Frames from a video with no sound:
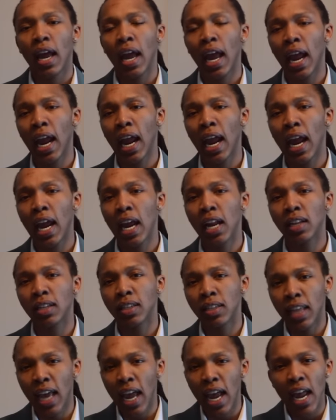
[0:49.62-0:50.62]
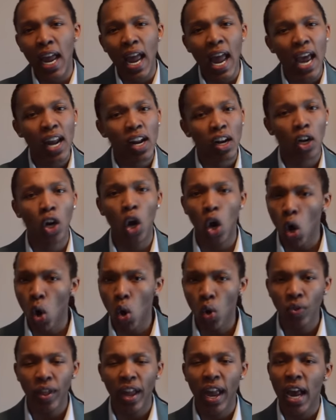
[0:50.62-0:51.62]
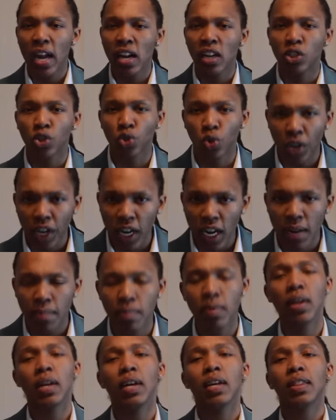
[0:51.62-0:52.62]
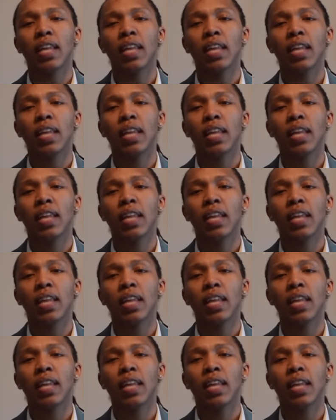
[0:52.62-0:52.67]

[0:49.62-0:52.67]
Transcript: and they had a goal, they had a dream,